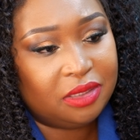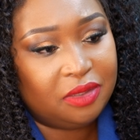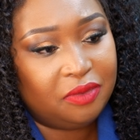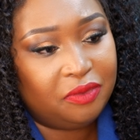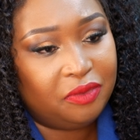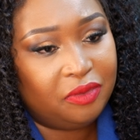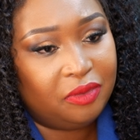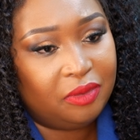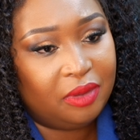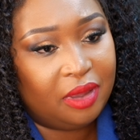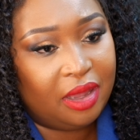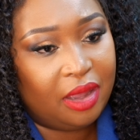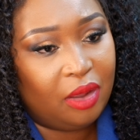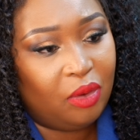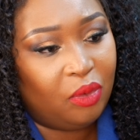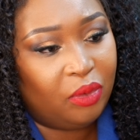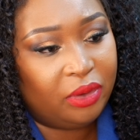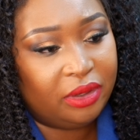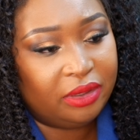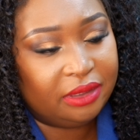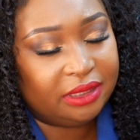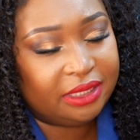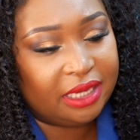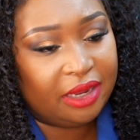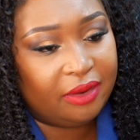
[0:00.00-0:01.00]
if I
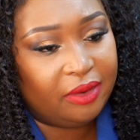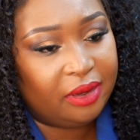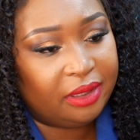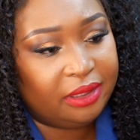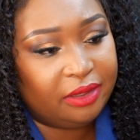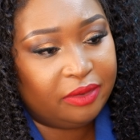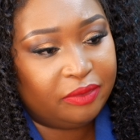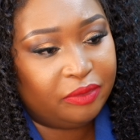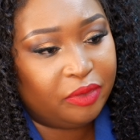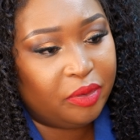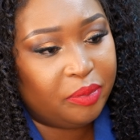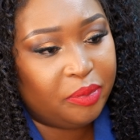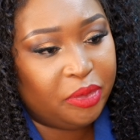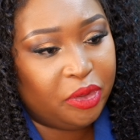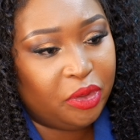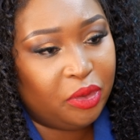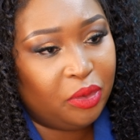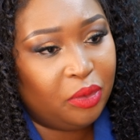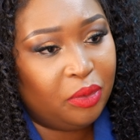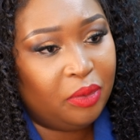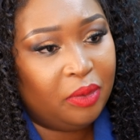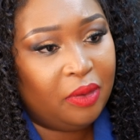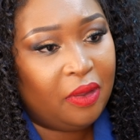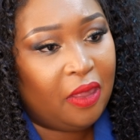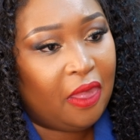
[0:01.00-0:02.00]
order directly from
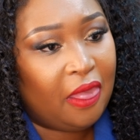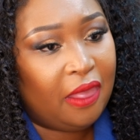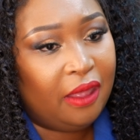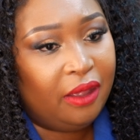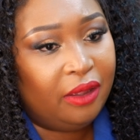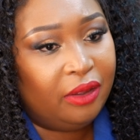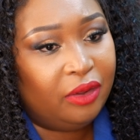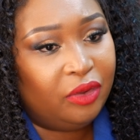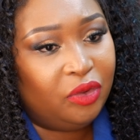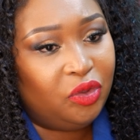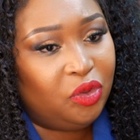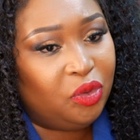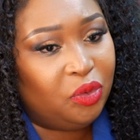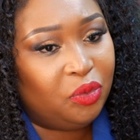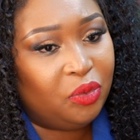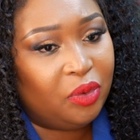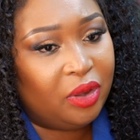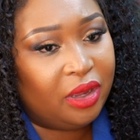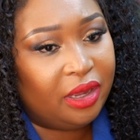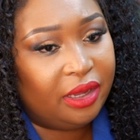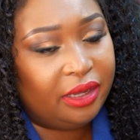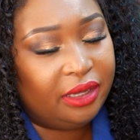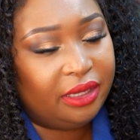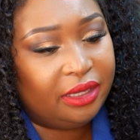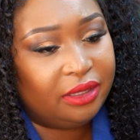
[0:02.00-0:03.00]
you, you
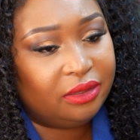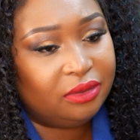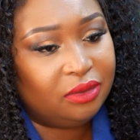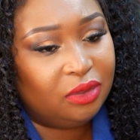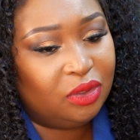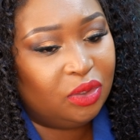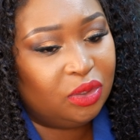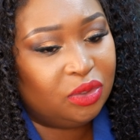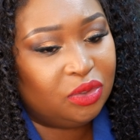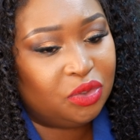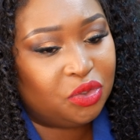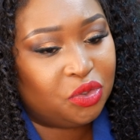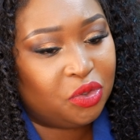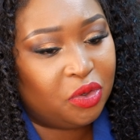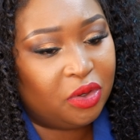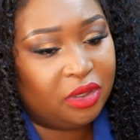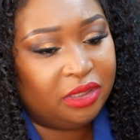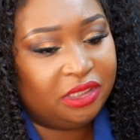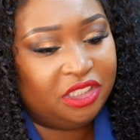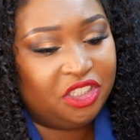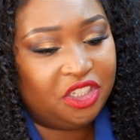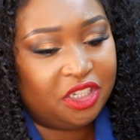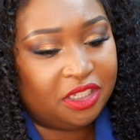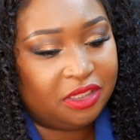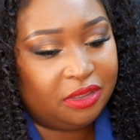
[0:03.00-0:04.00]
are in control.
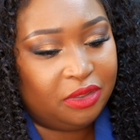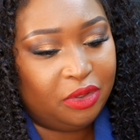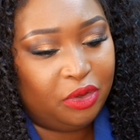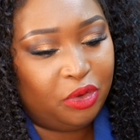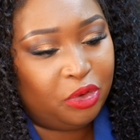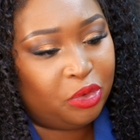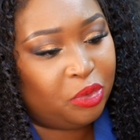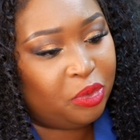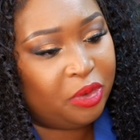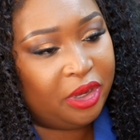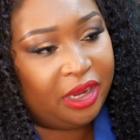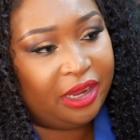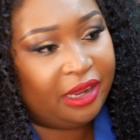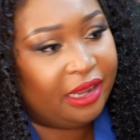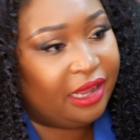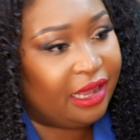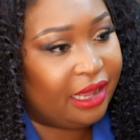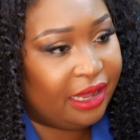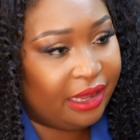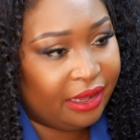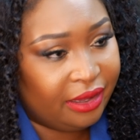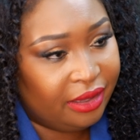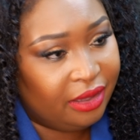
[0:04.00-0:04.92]
It's just the courier guy.